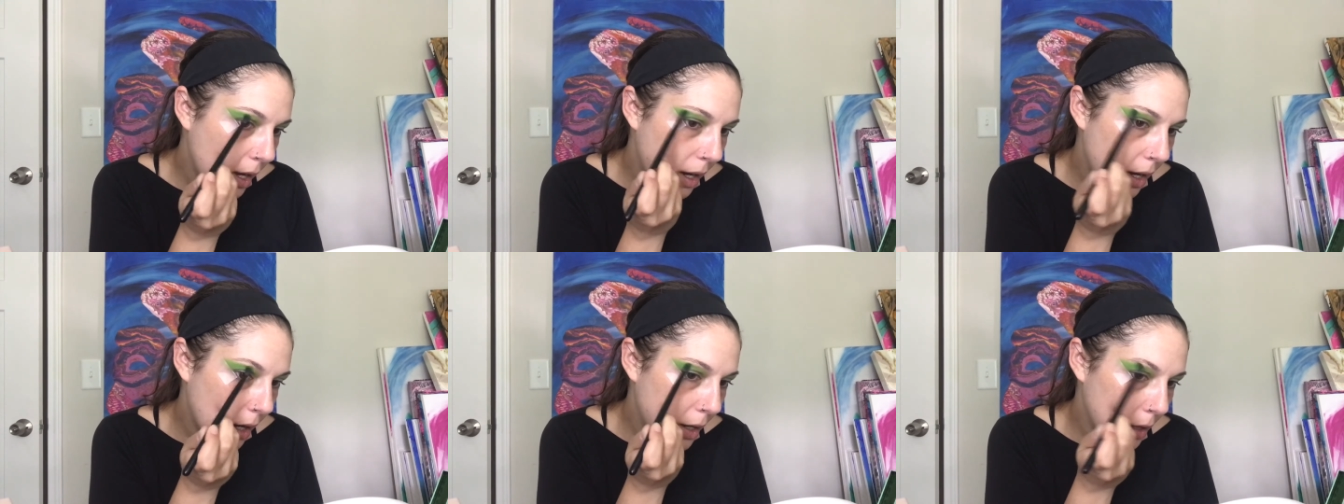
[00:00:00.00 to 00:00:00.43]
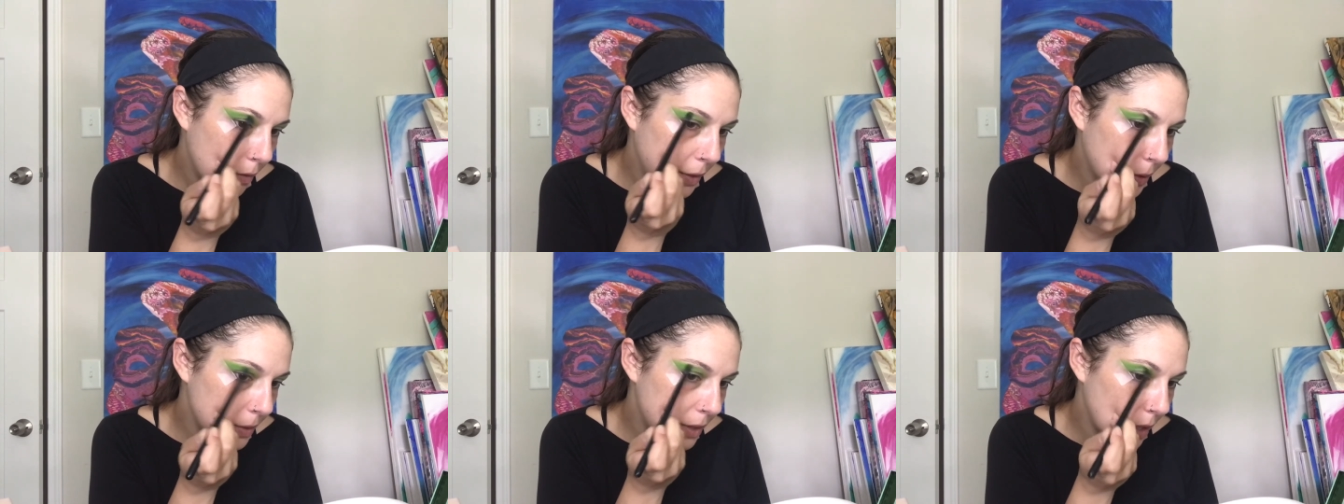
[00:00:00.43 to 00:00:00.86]
I have
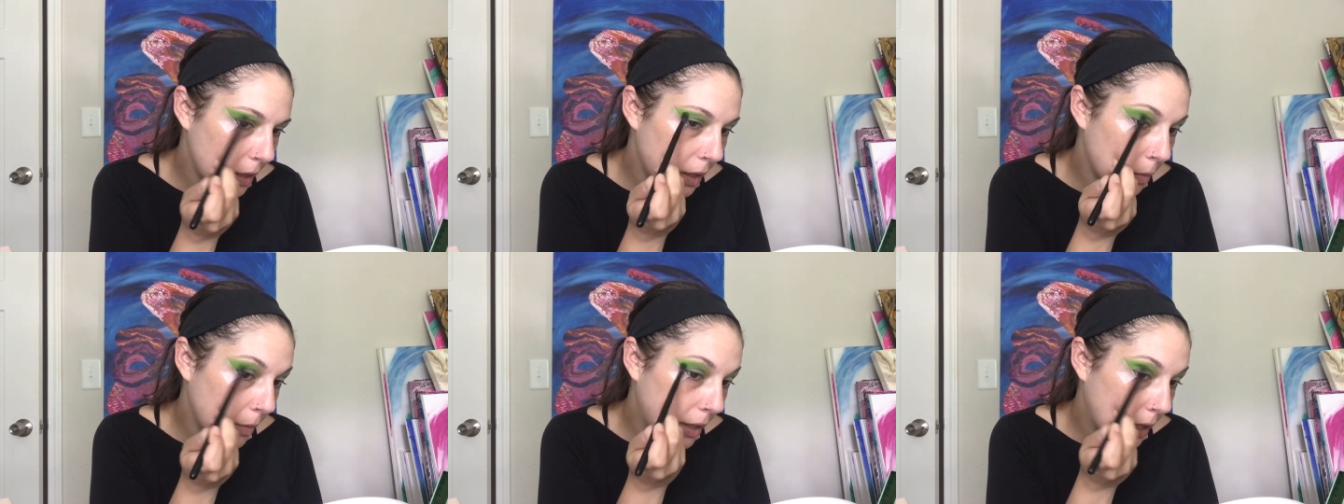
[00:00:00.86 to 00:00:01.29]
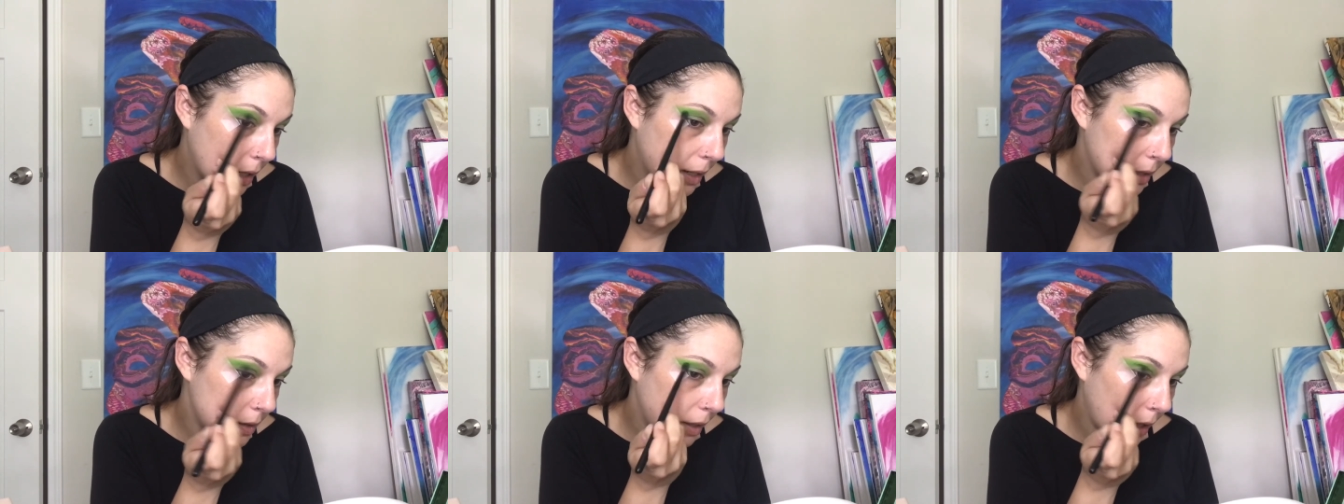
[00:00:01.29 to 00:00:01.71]
used them
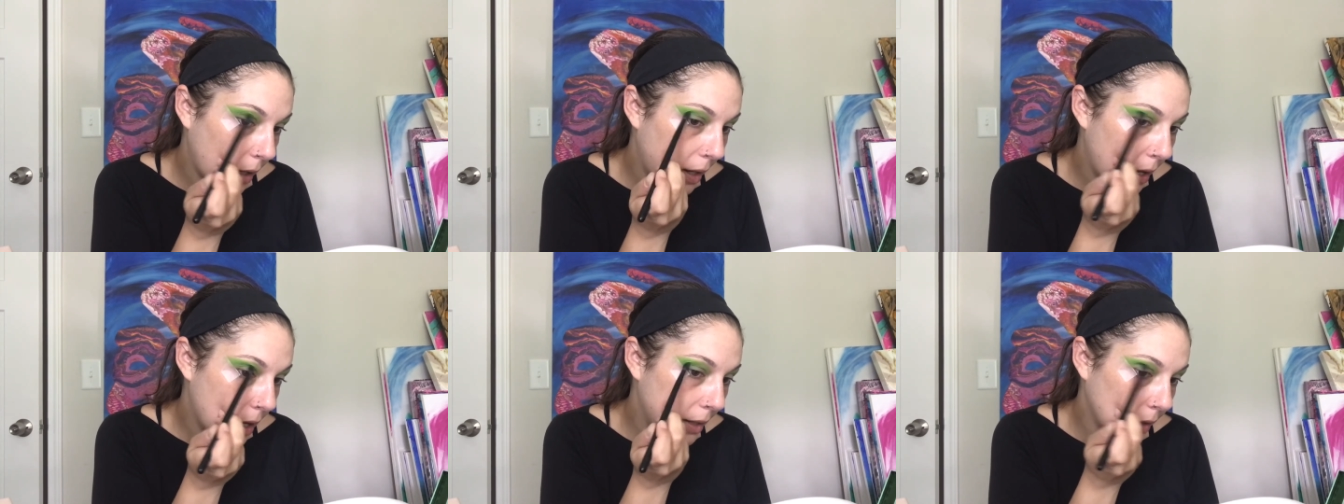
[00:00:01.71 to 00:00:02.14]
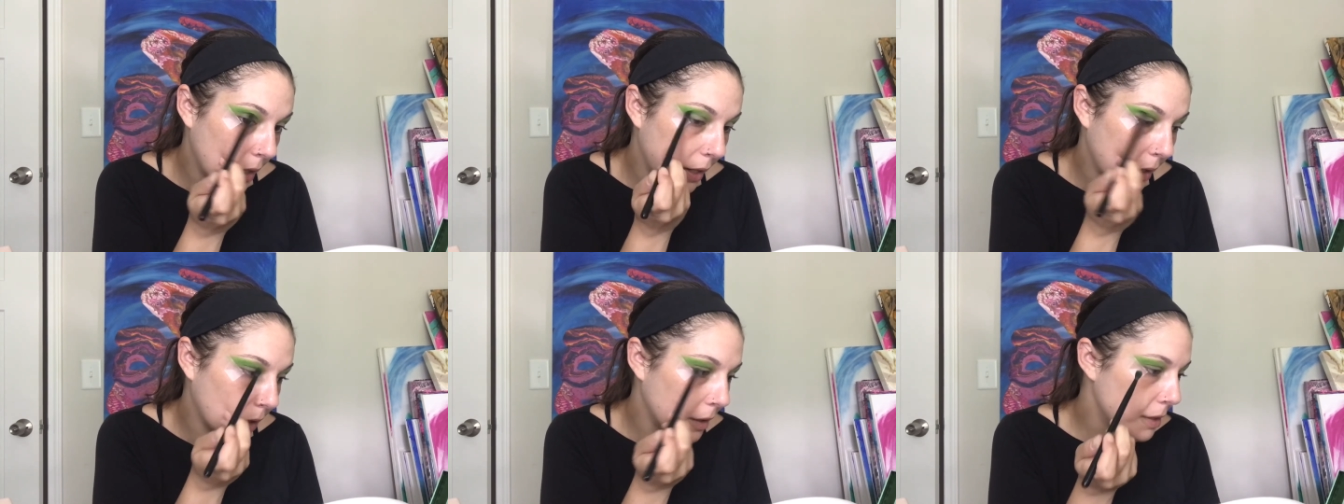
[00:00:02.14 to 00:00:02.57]
as
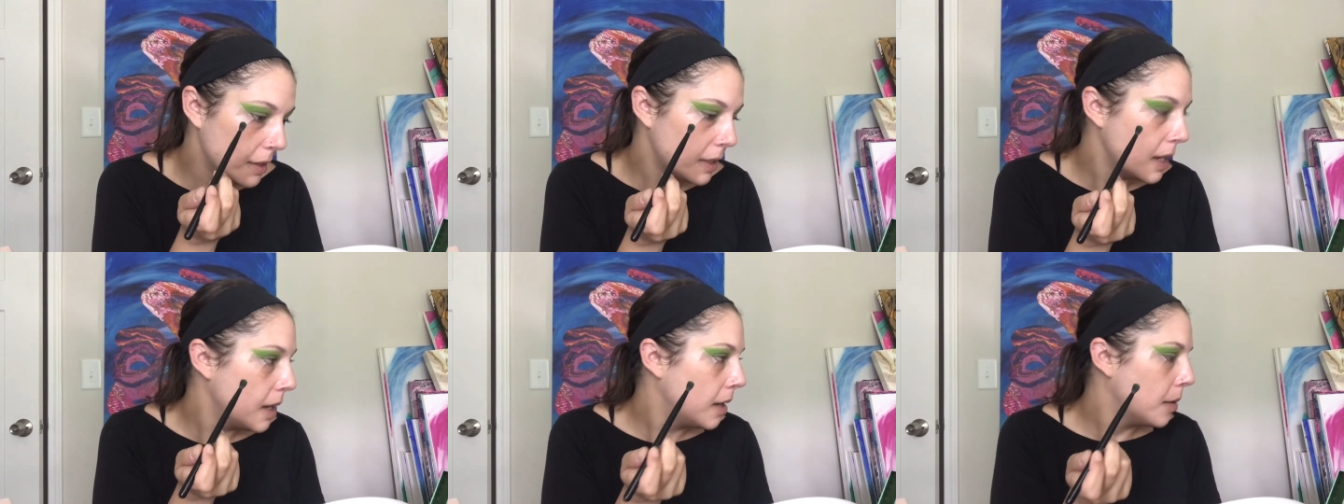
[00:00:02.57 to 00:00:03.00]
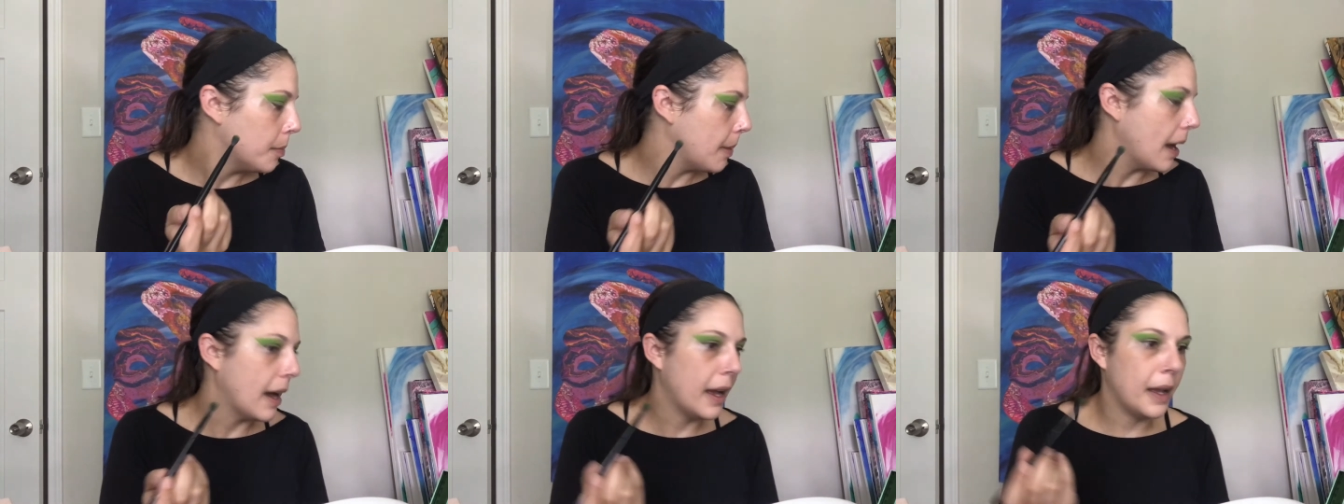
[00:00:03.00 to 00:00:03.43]
eyeliners
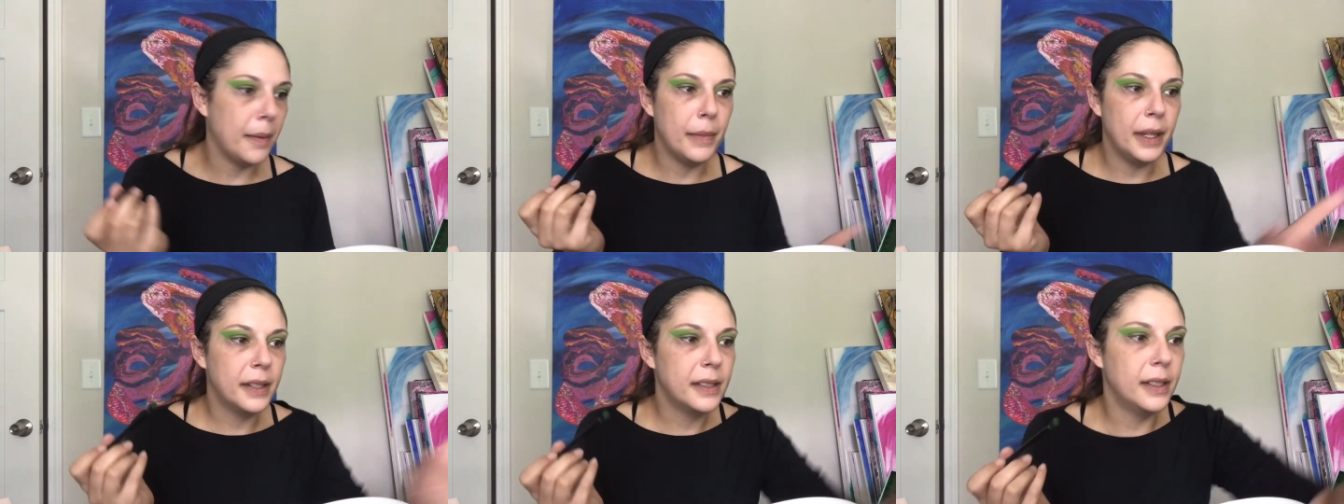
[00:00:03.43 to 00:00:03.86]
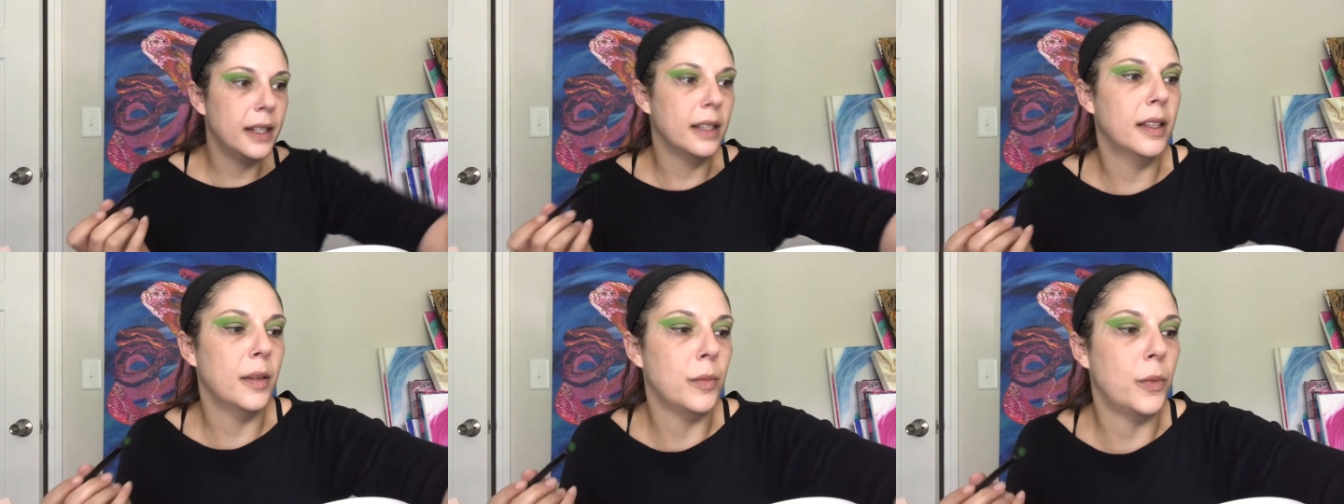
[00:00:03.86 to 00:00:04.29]
by mixing
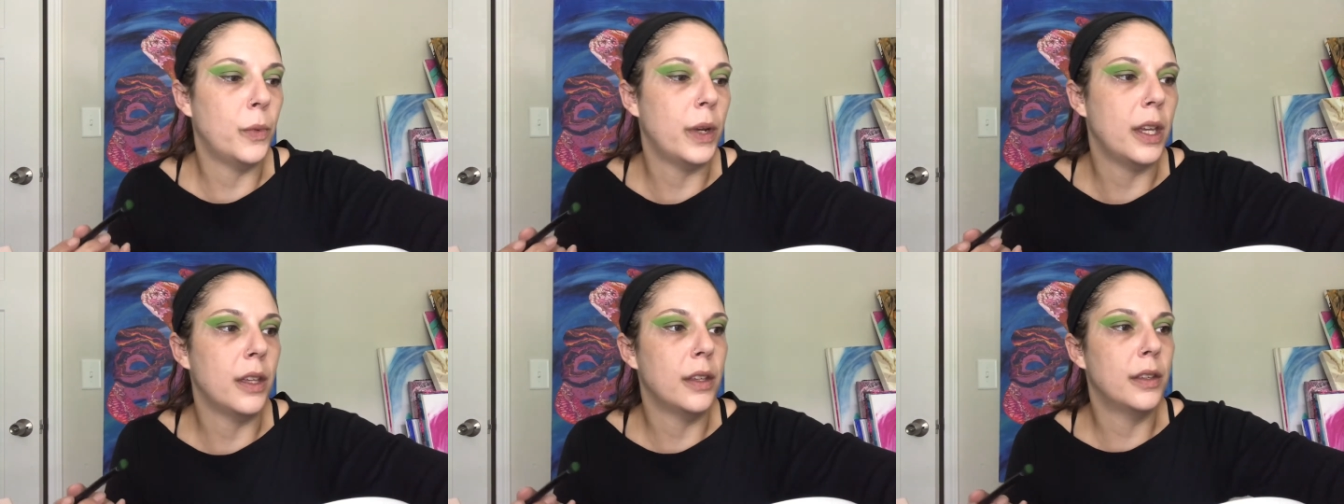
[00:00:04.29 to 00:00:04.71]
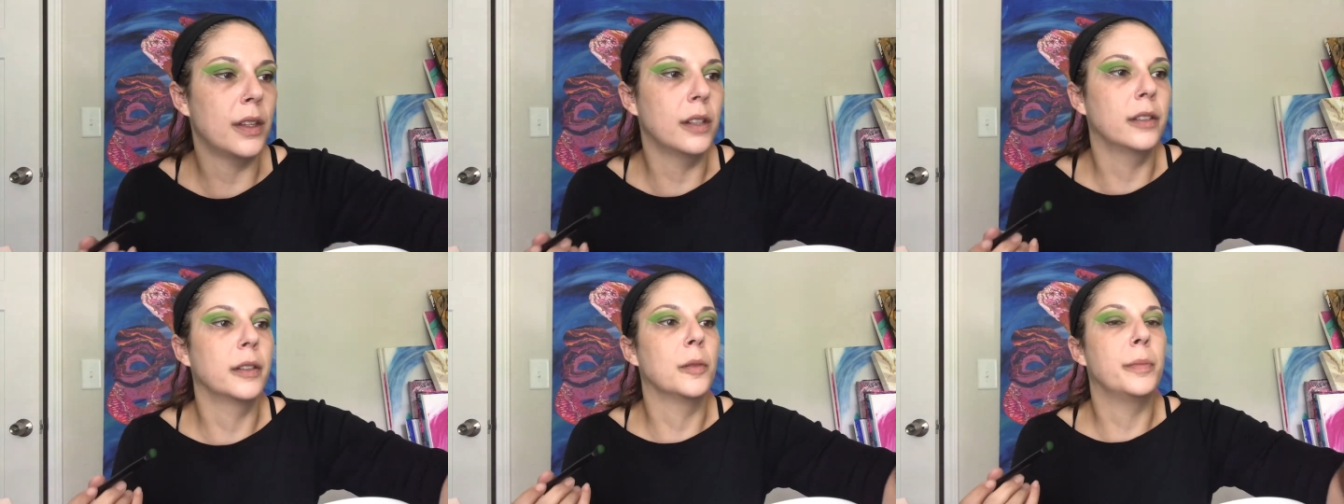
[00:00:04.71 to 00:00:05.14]
them with a
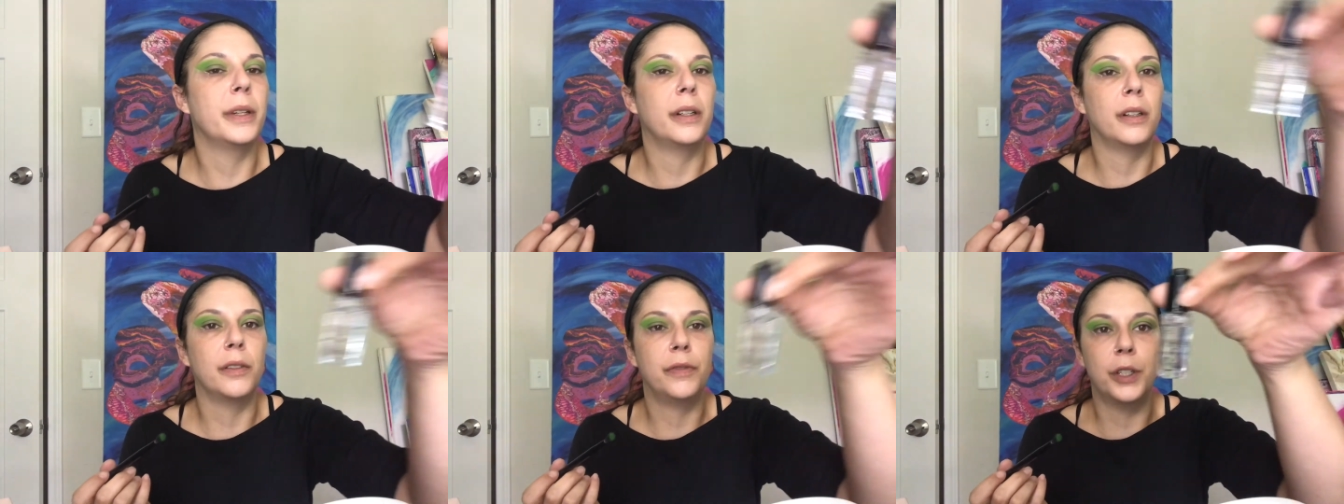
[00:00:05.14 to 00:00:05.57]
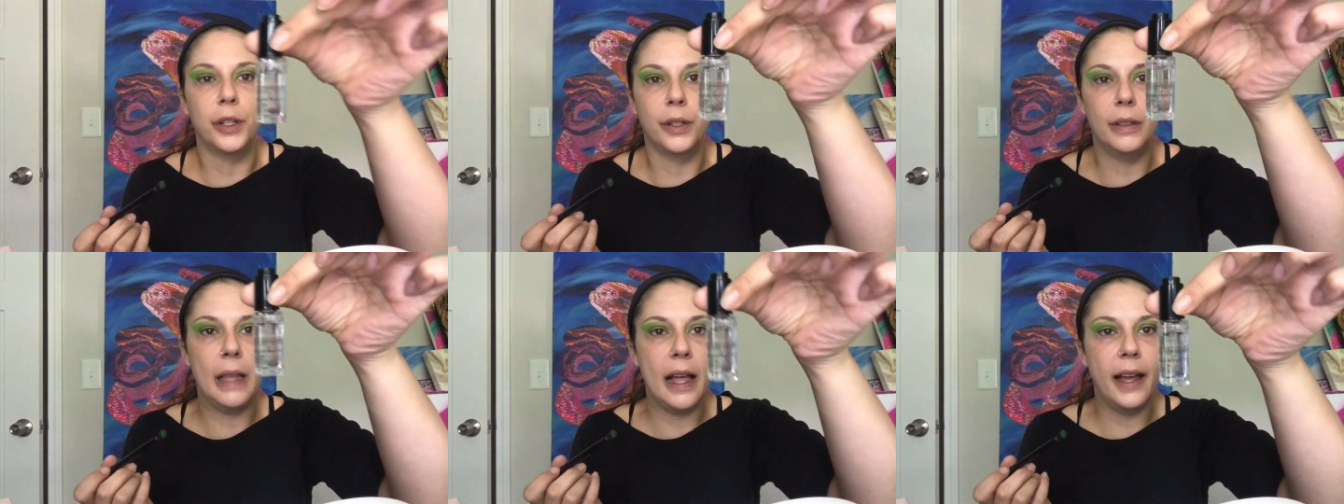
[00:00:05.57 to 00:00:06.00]
little bit of
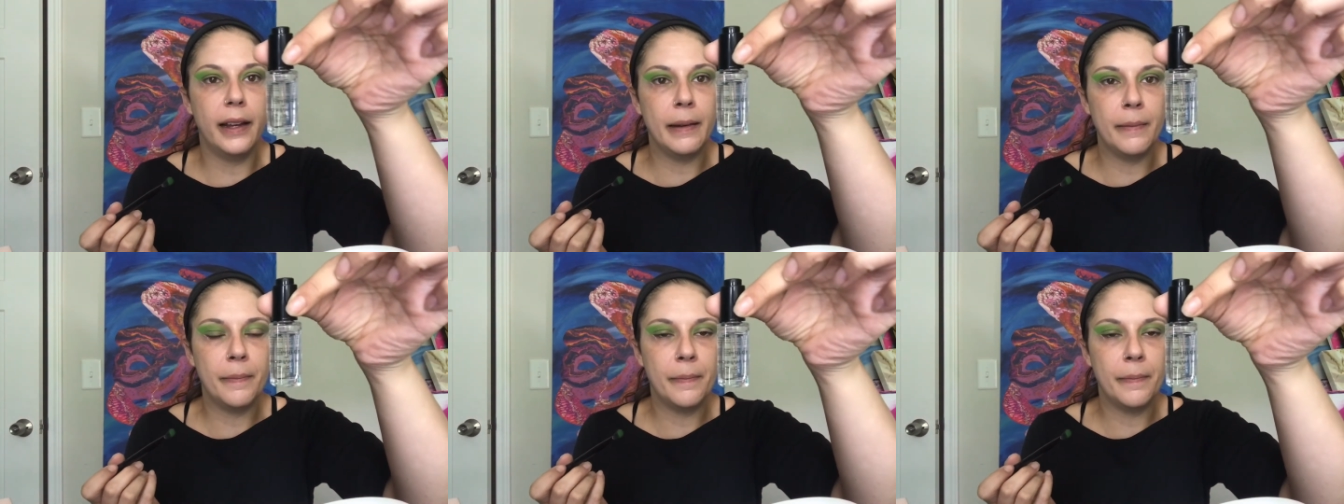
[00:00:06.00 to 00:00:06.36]
Duraline